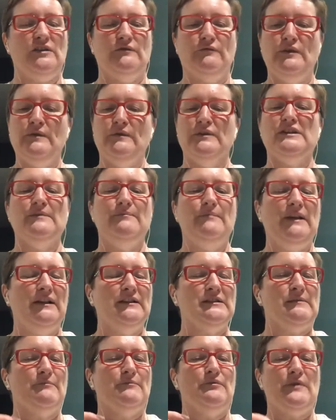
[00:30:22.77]
If we were to
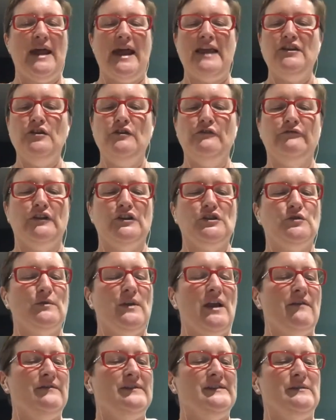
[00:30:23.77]
build a brand new virtual
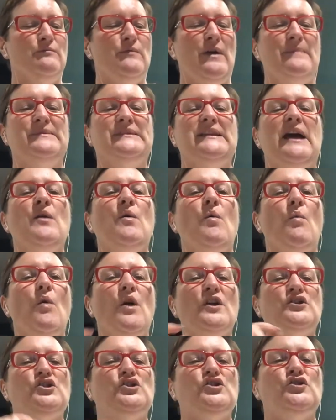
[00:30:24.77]
office and website, what
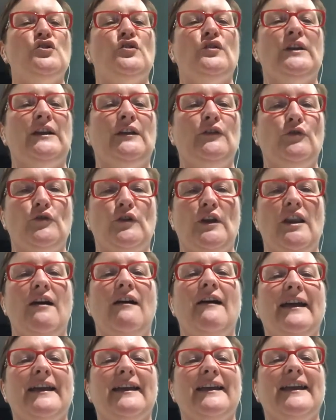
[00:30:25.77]
should it look
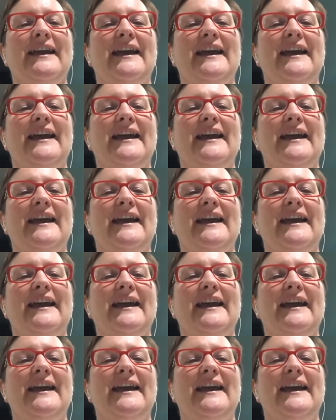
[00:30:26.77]
like?